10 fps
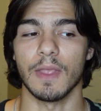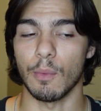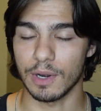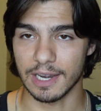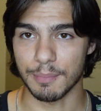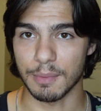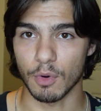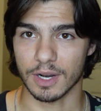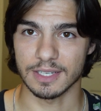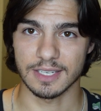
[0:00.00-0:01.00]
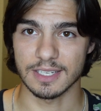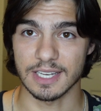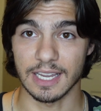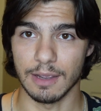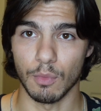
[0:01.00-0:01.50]
I wanted to be more
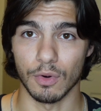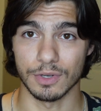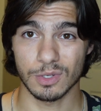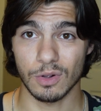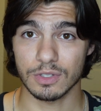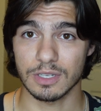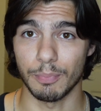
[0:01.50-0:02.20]
consistent and get more results.